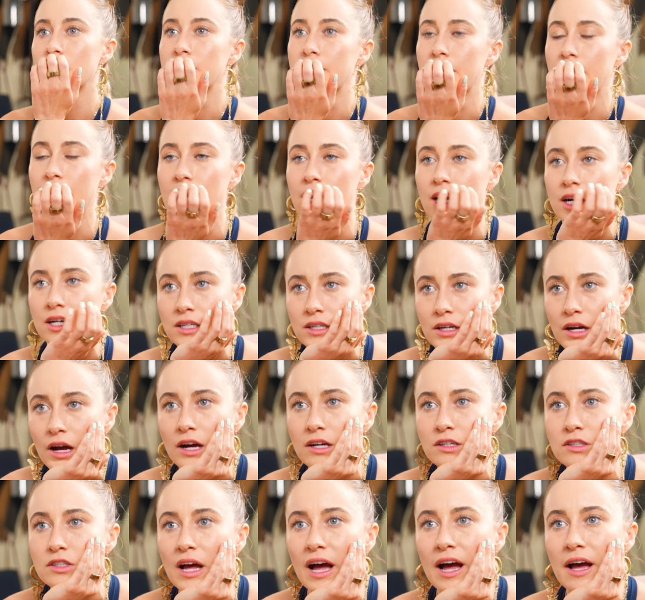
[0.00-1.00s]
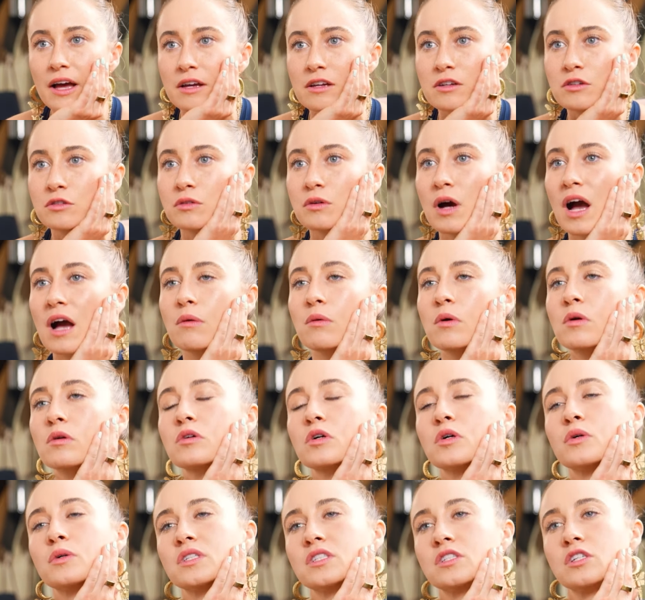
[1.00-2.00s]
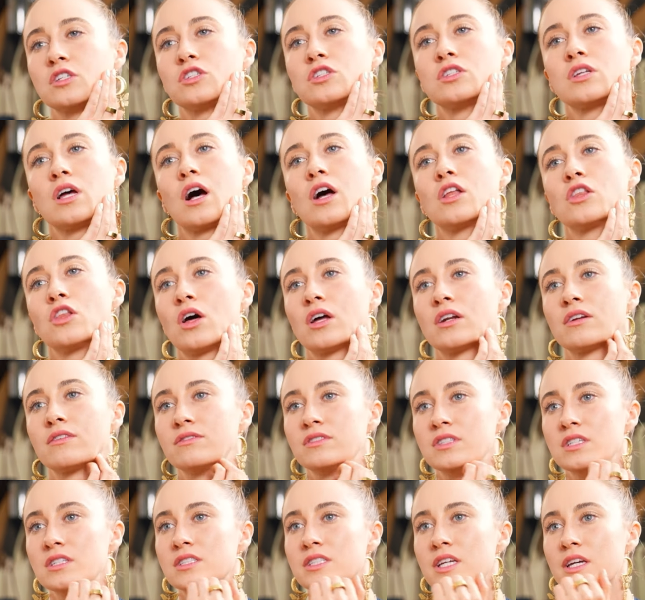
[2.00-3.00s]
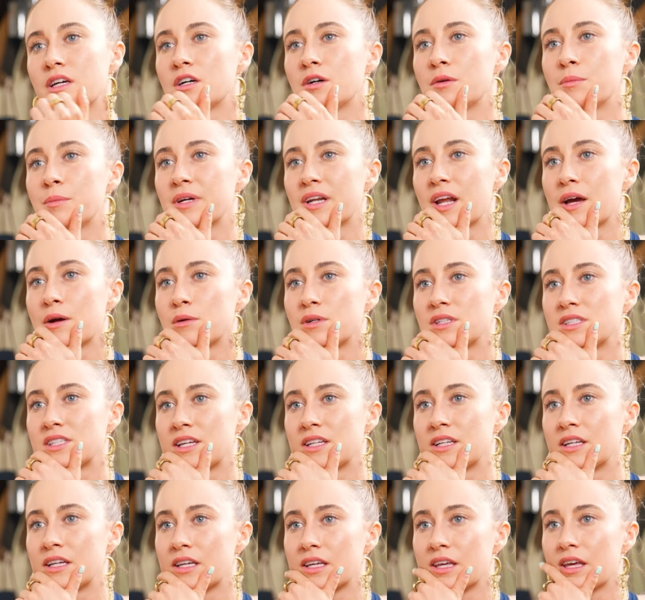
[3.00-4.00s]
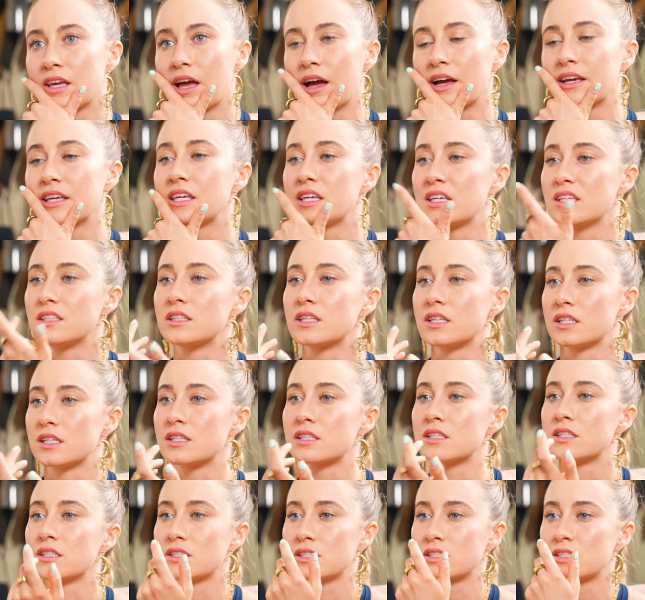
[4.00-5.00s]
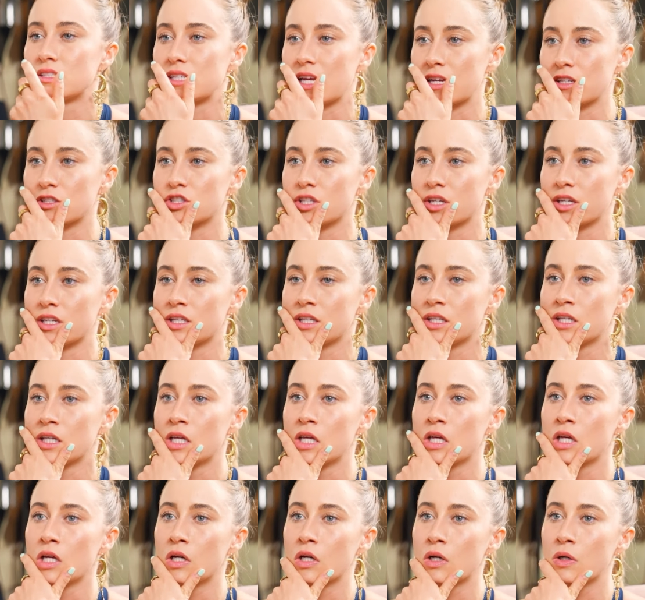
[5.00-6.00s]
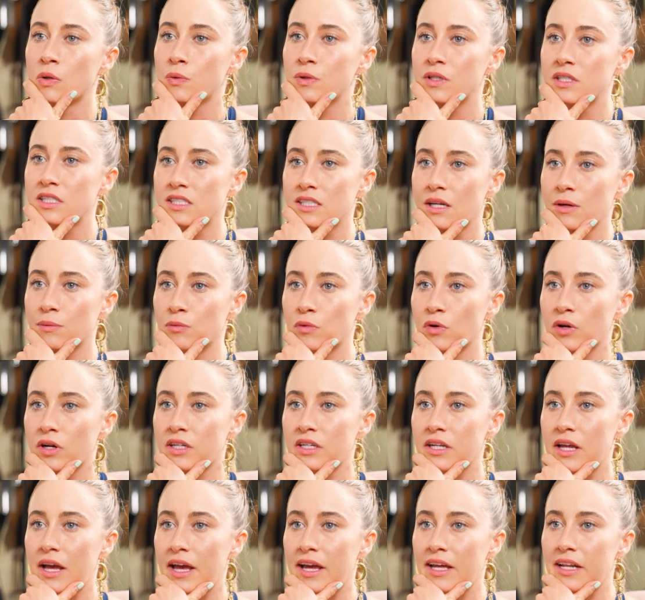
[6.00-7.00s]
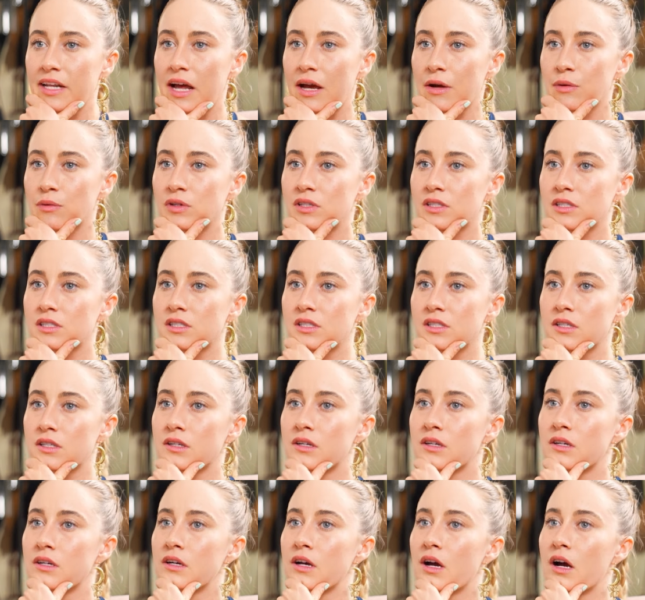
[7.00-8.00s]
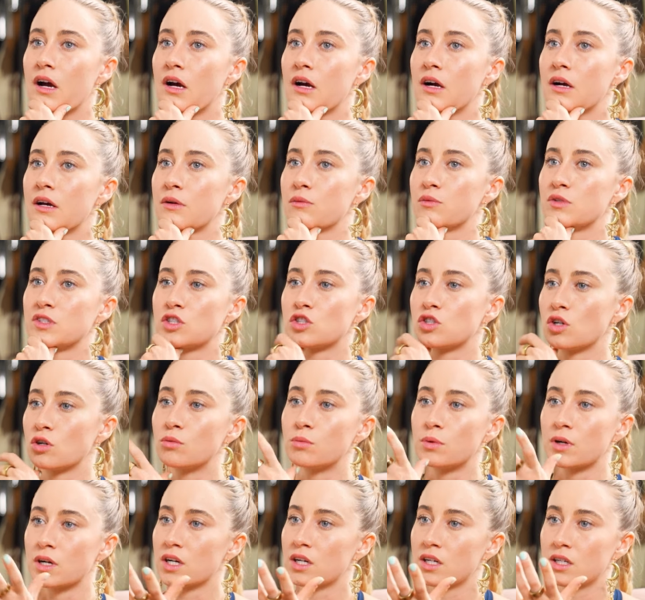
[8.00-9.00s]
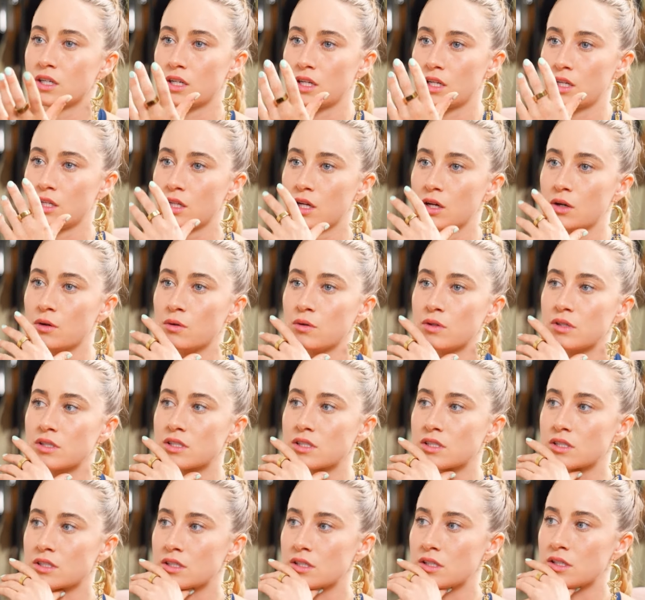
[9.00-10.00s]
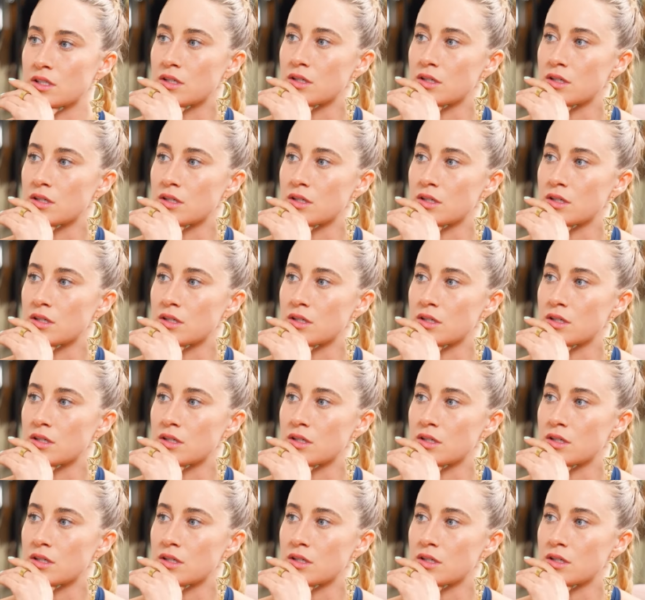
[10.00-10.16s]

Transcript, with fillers: Yeah, I'll, I, I won't go into a lot of detail, but I was in a, a healing session with someone, and I was, uh, it was sober, you know, it was,